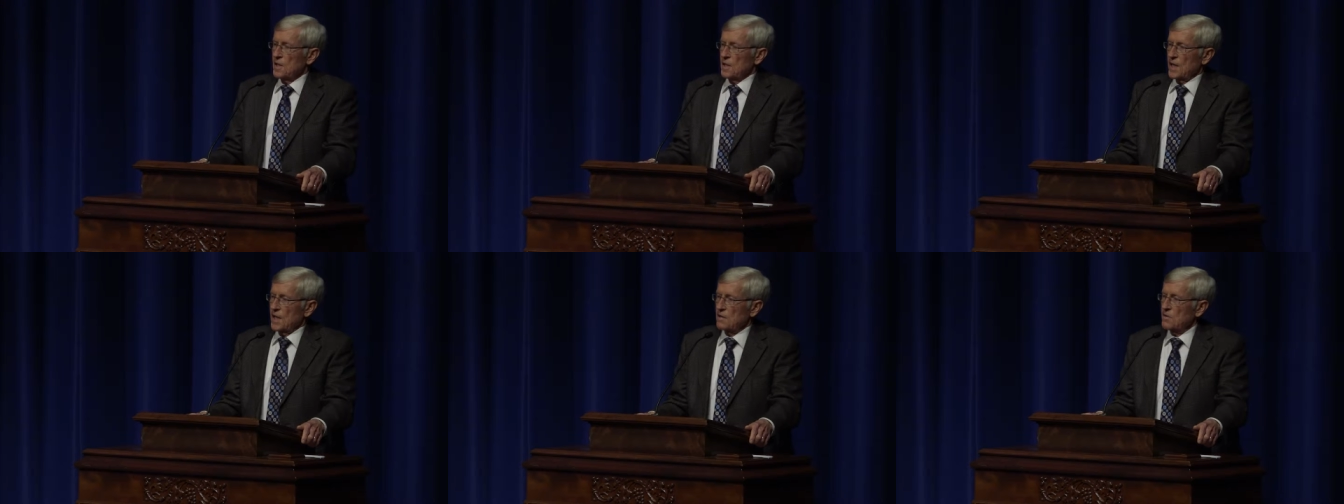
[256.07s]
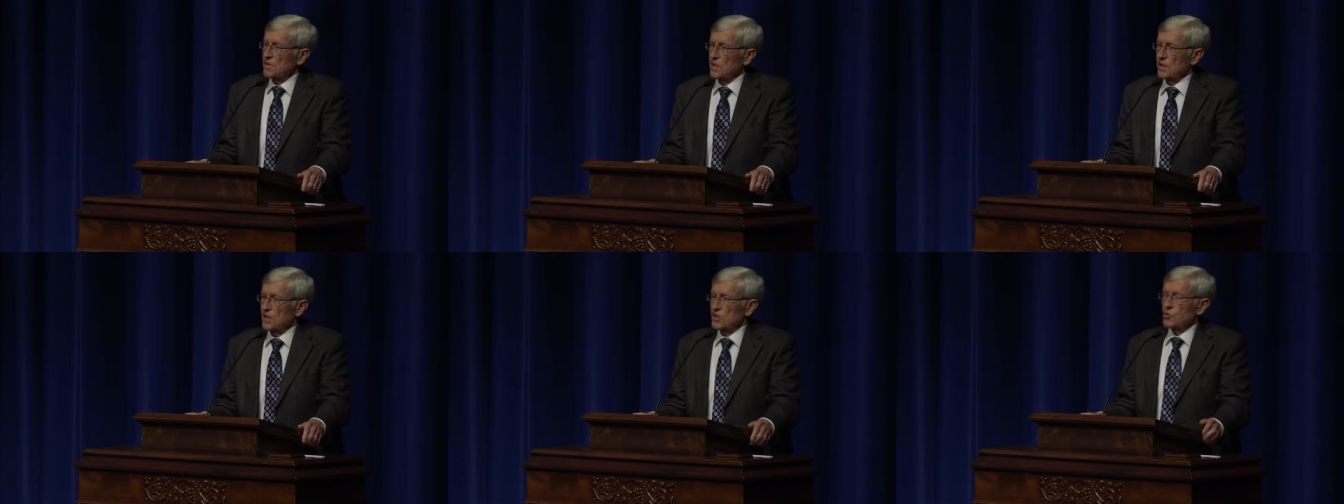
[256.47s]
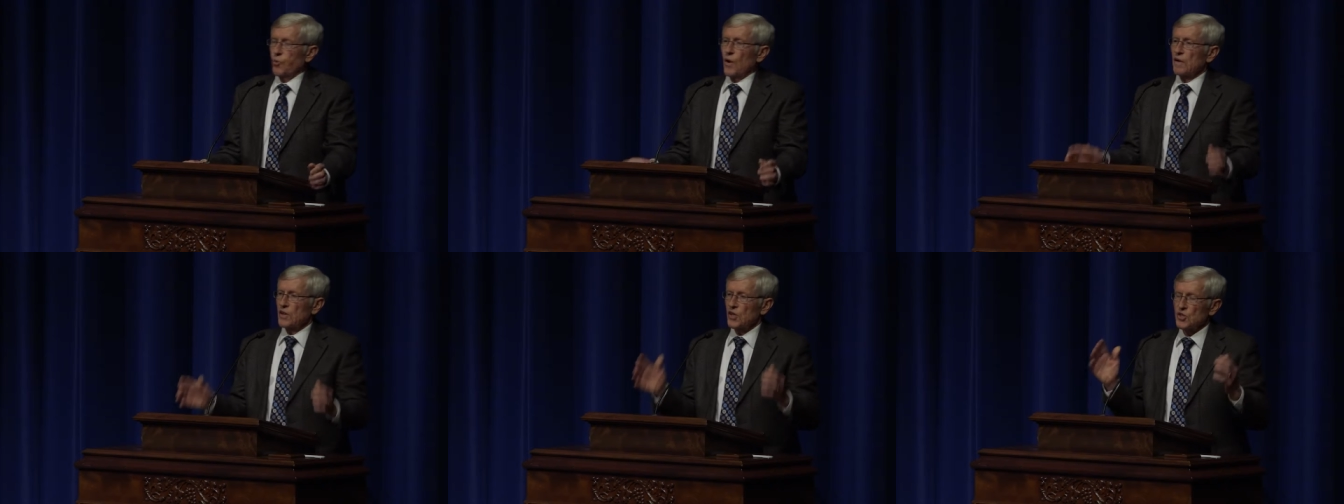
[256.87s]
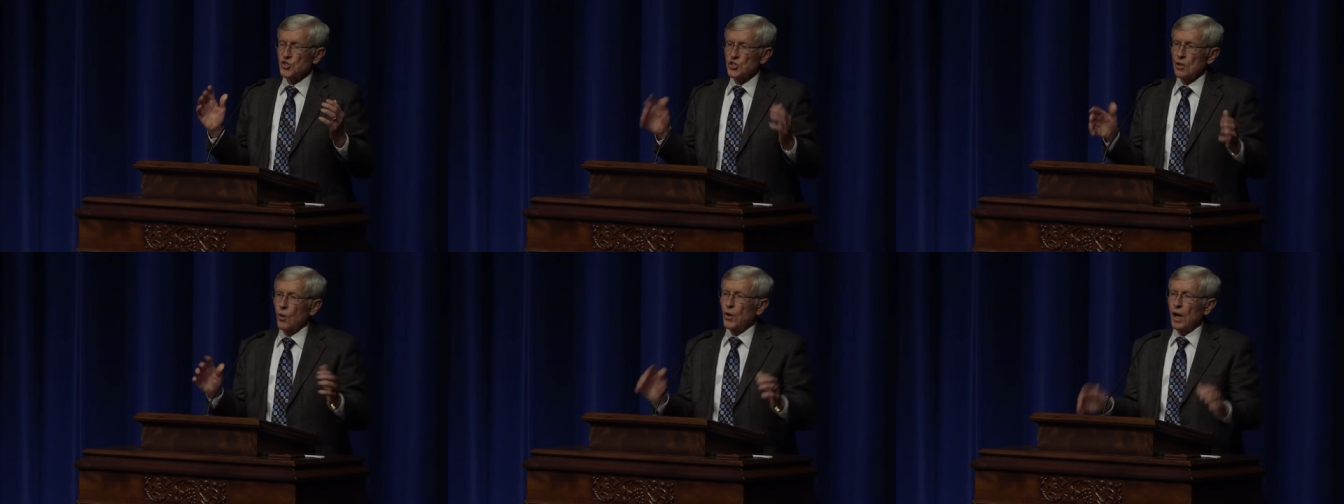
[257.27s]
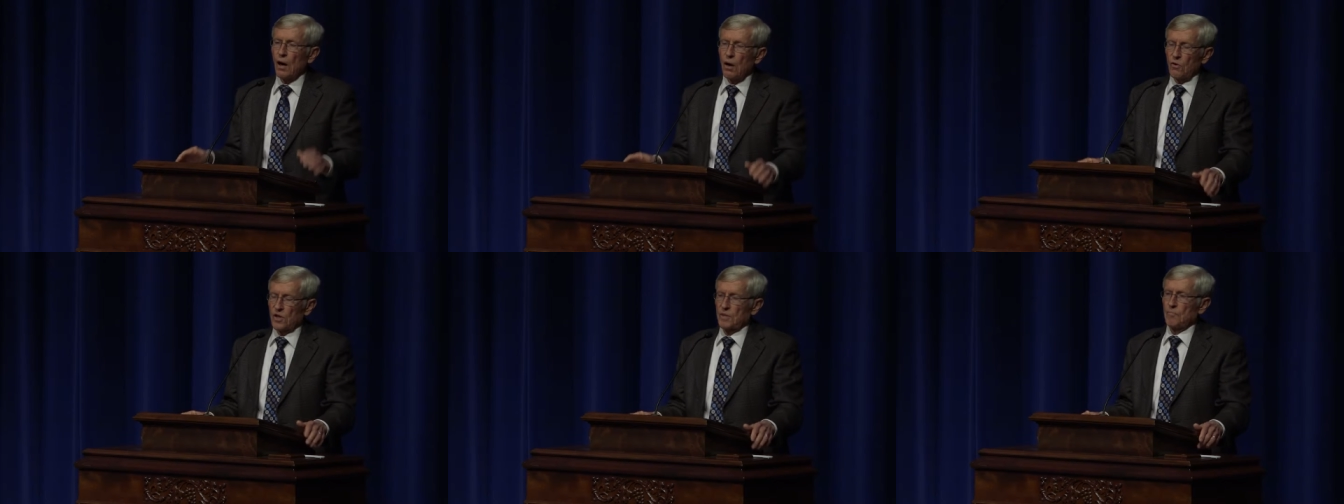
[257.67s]
that, that's what the
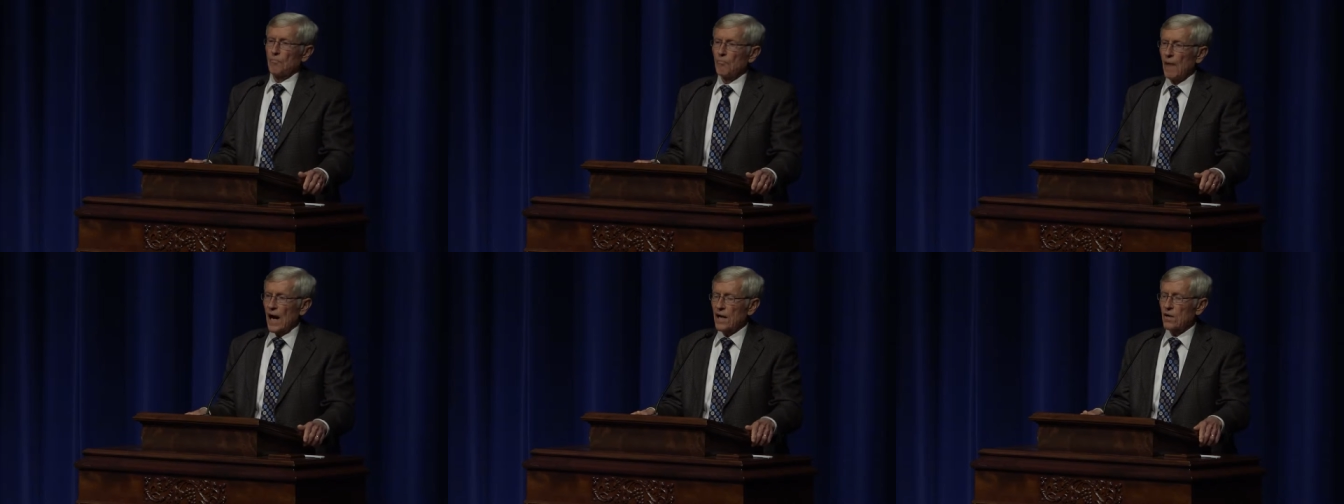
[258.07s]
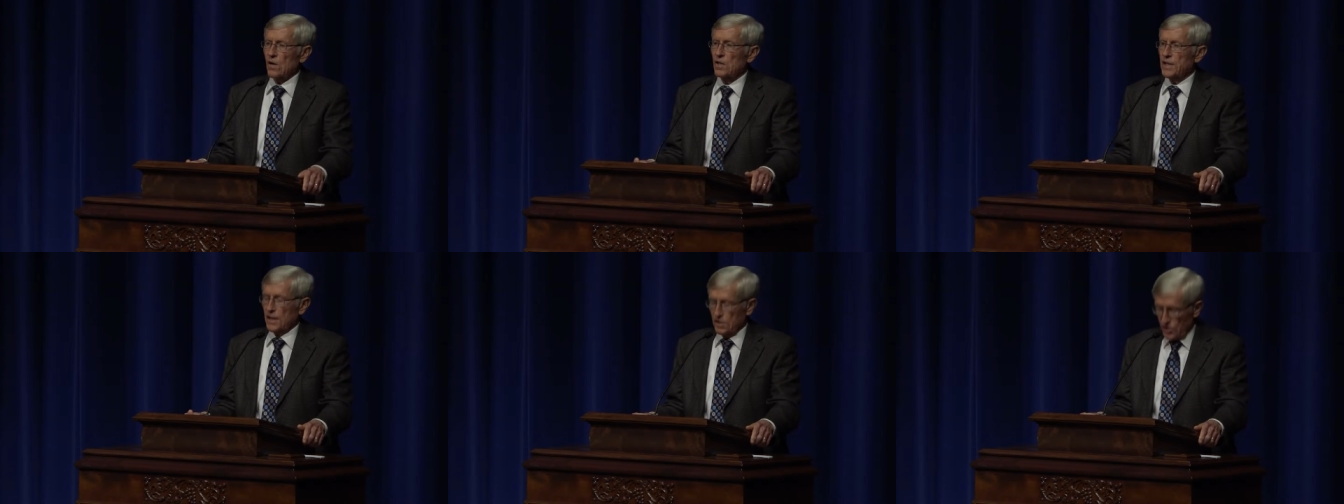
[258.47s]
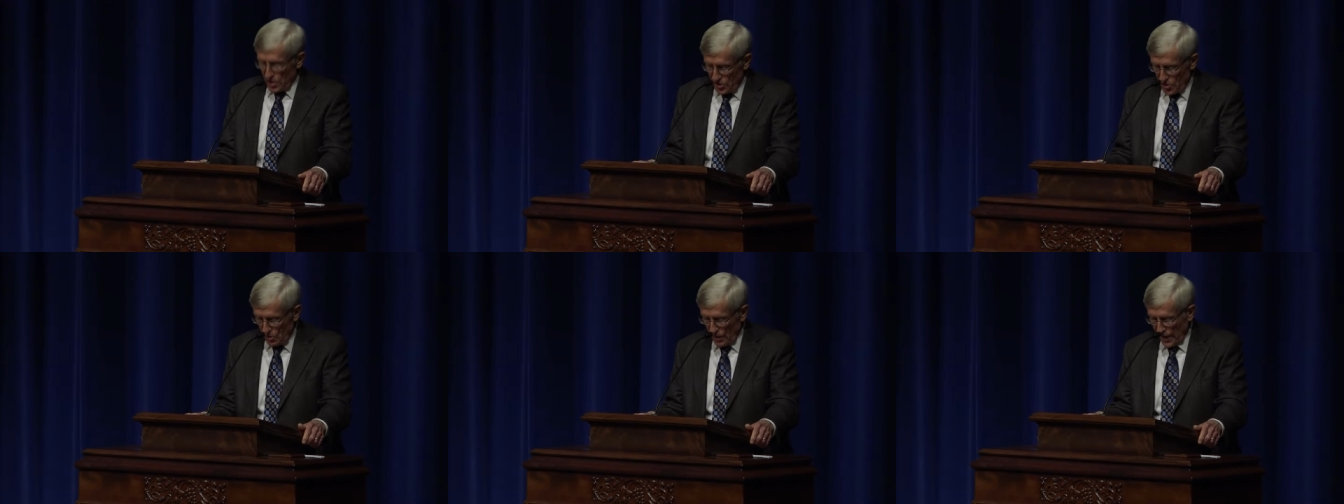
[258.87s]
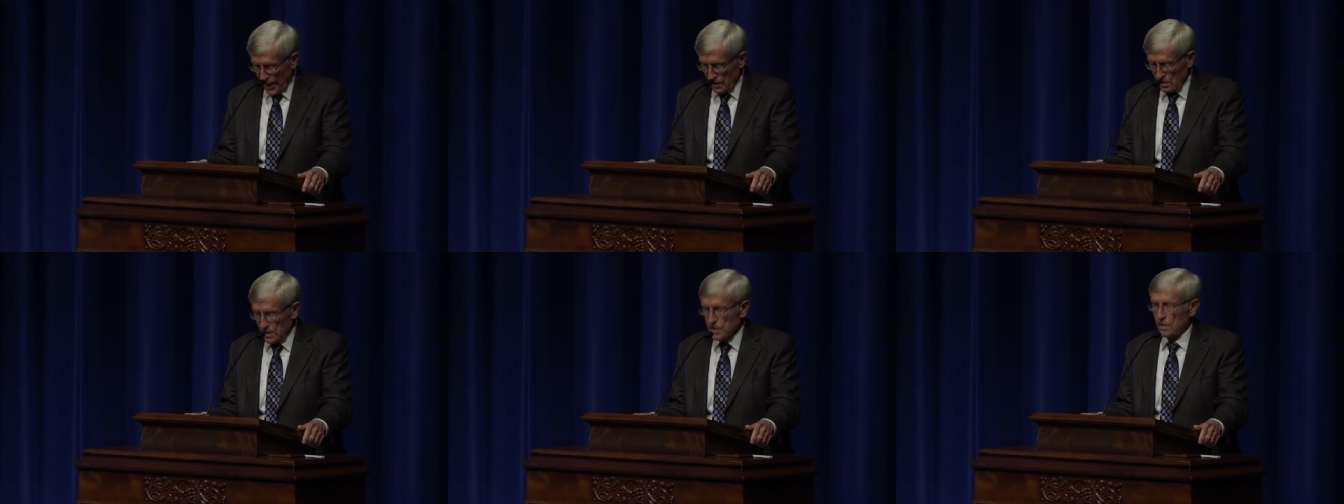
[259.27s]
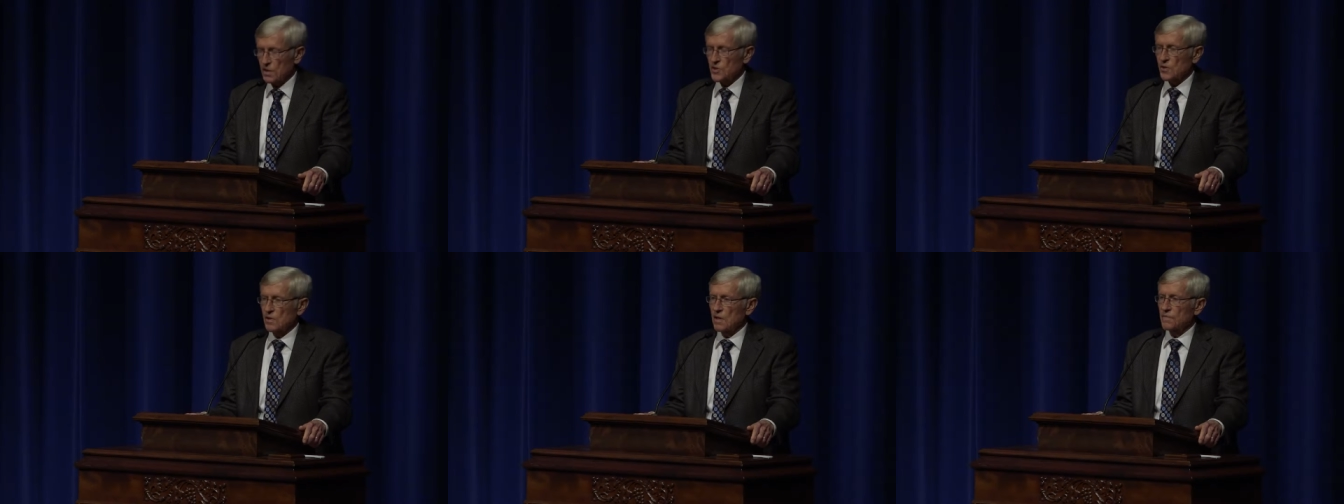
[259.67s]
so-called modern industrial
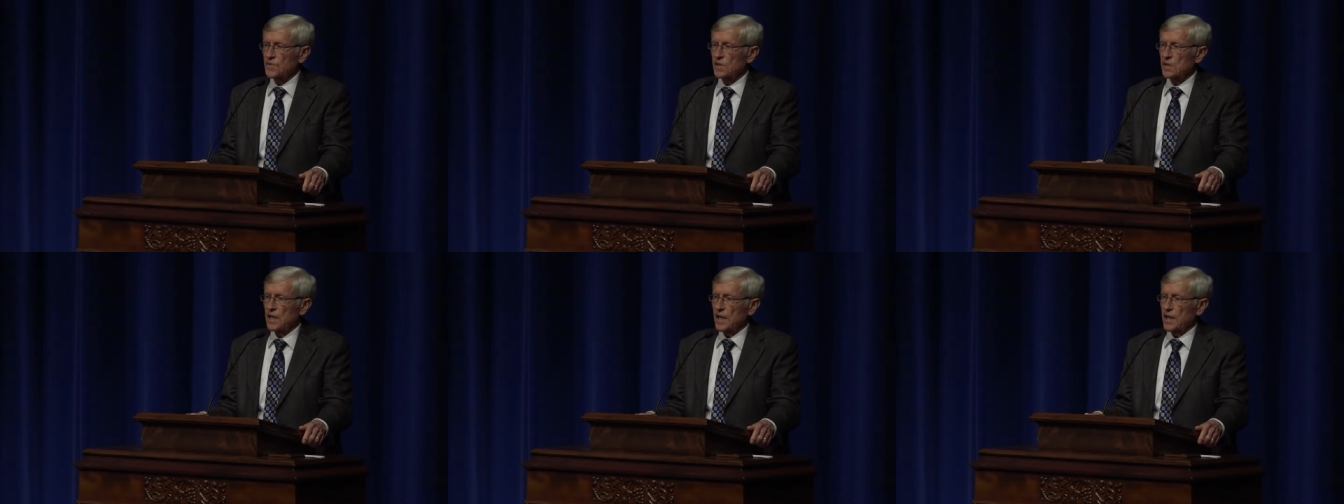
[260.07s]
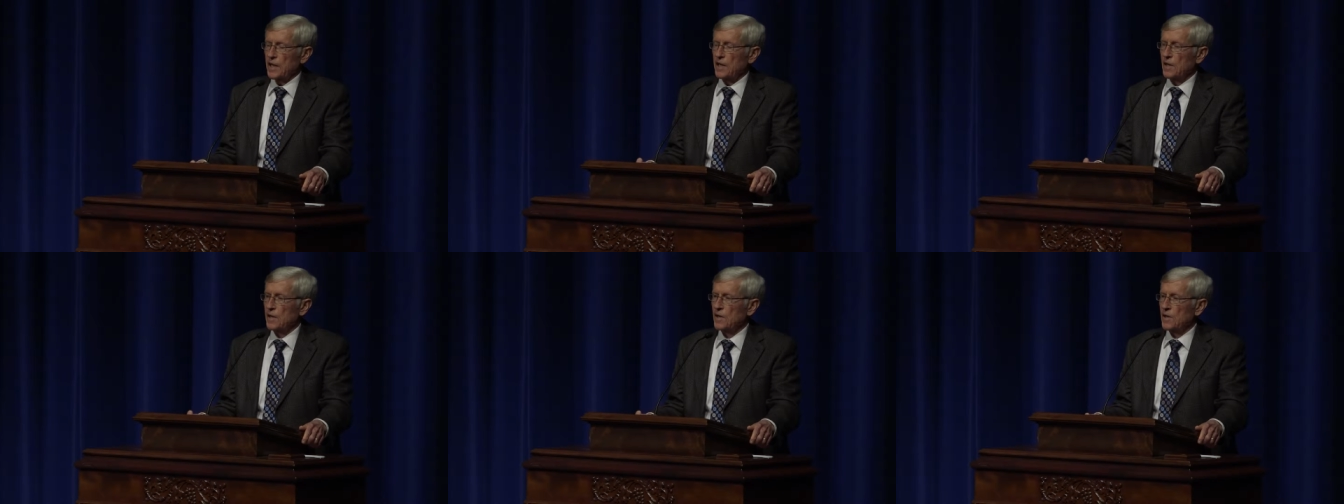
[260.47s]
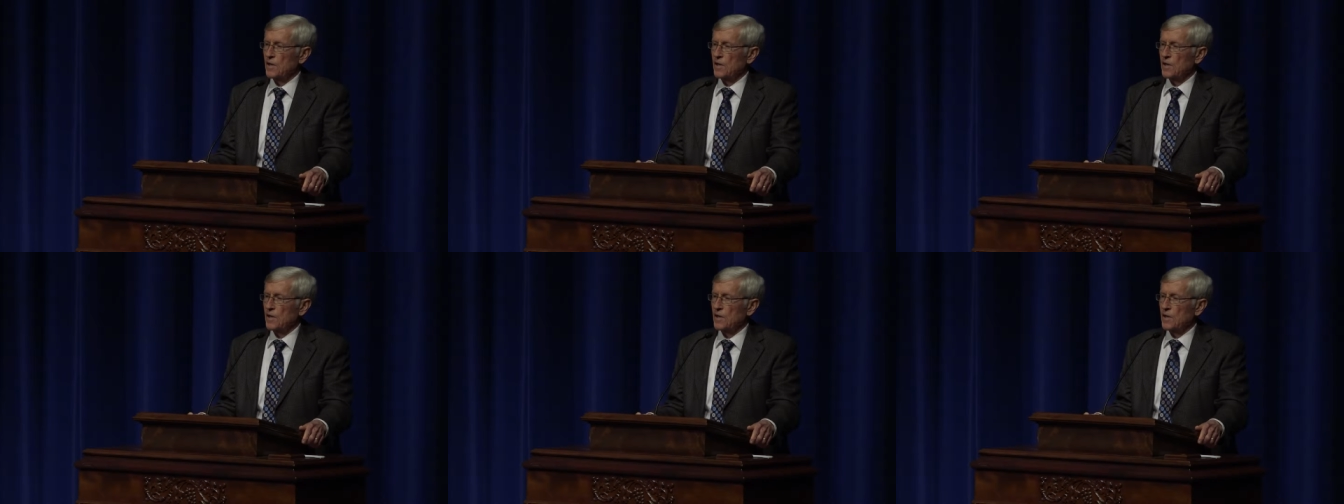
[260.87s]
agriculture of today